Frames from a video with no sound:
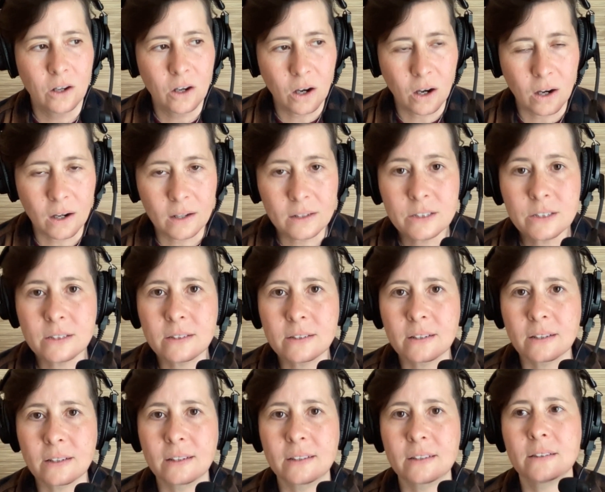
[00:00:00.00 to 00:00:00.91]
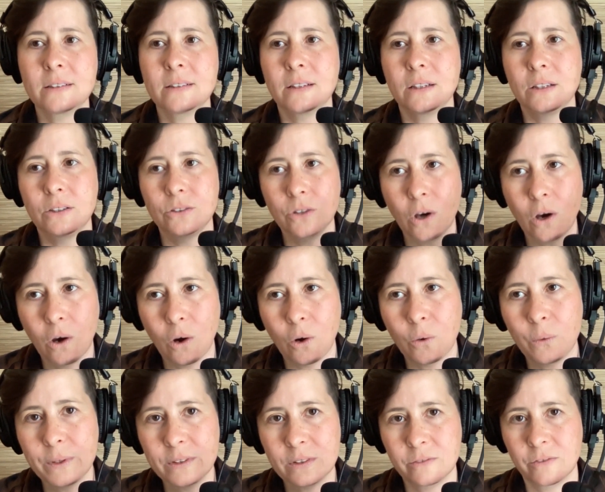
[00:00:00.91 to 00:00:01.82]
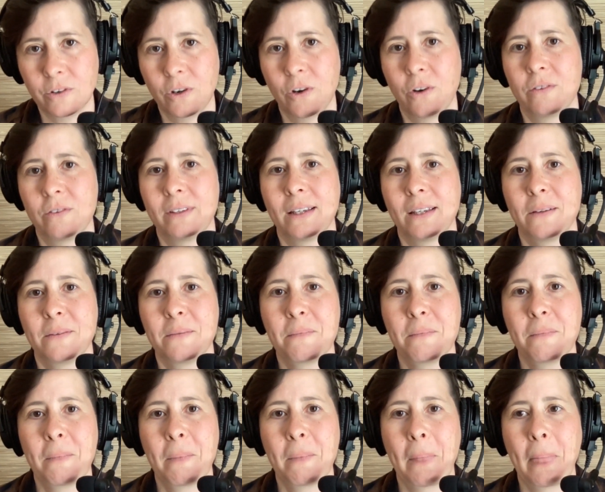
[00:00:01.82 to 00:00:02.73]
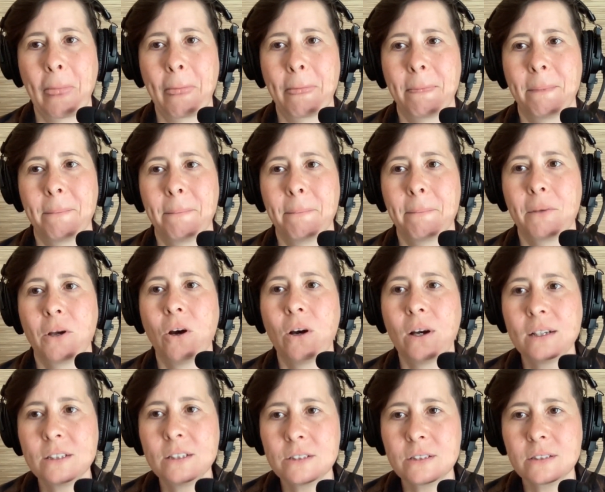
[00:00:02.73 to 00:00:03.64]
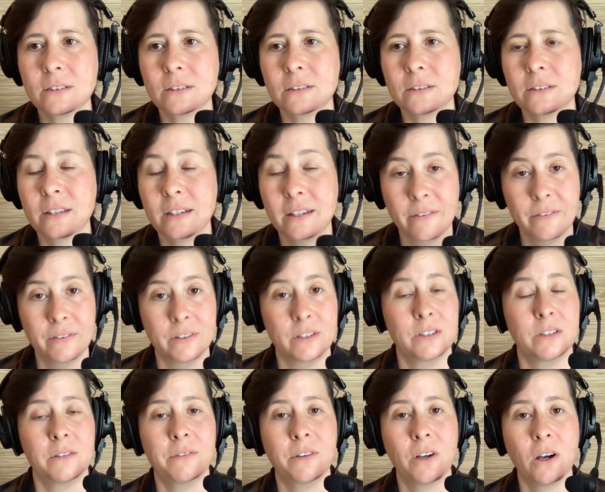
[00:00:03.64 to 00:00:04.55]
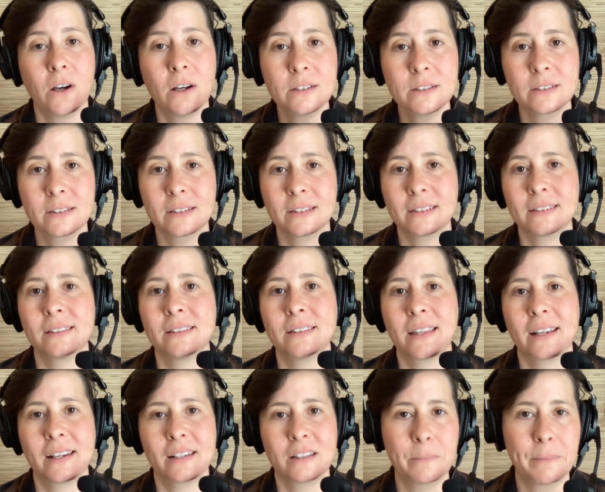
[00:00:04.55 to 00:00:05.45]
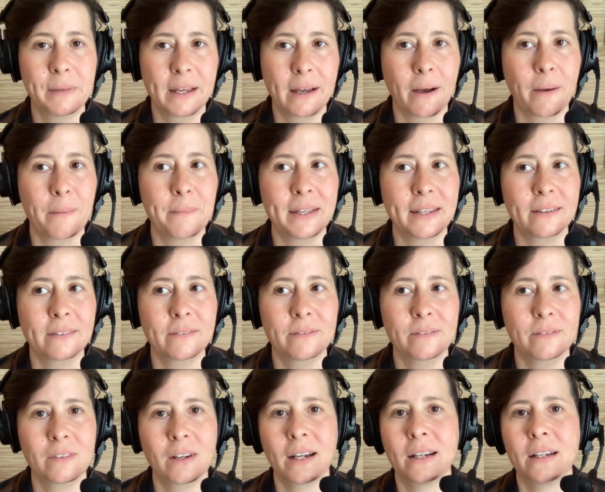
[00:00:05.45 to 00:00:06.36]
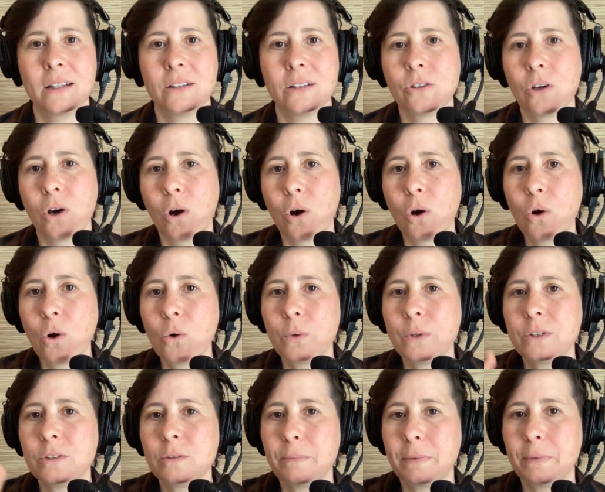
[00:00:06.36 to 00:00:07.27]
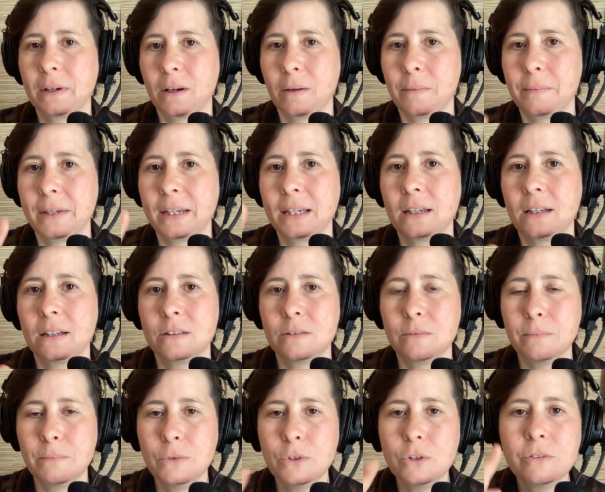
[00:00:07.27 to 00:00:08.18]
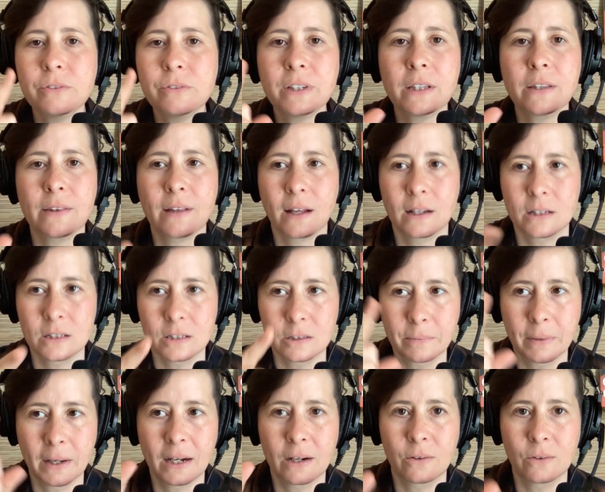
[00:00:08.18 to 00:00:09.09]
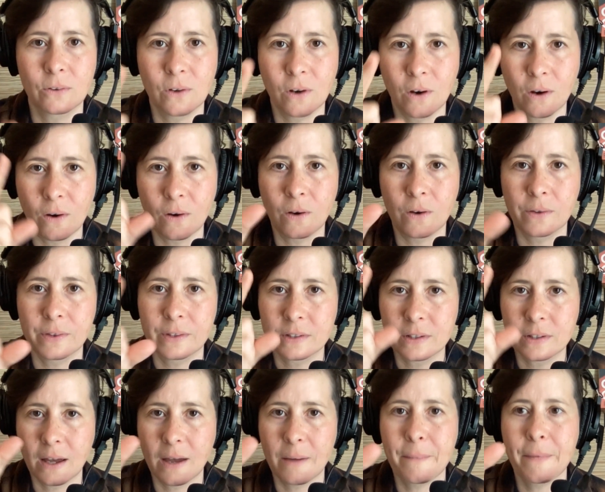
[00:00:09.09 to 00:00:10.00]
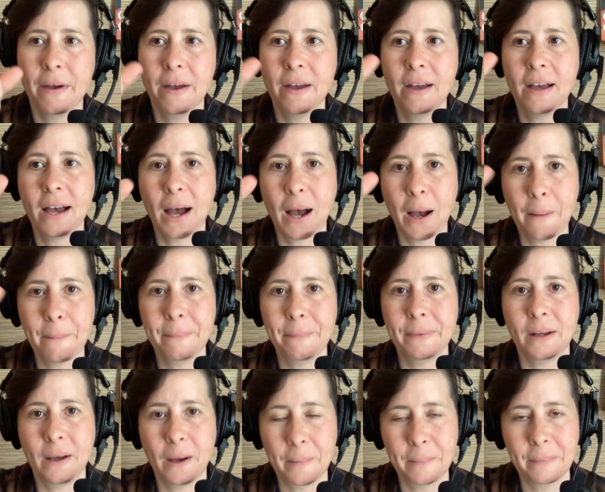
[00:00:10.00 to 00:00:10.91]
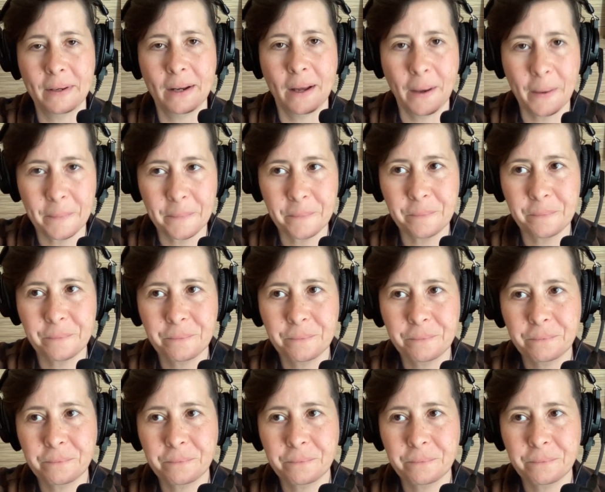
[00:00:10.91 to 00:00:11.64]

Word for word: Consciousness is always evolving consciousness, the definition of consciousness is that it's becoming, right? It's always becoming. It's moving in that spiral all the time, up and up and up.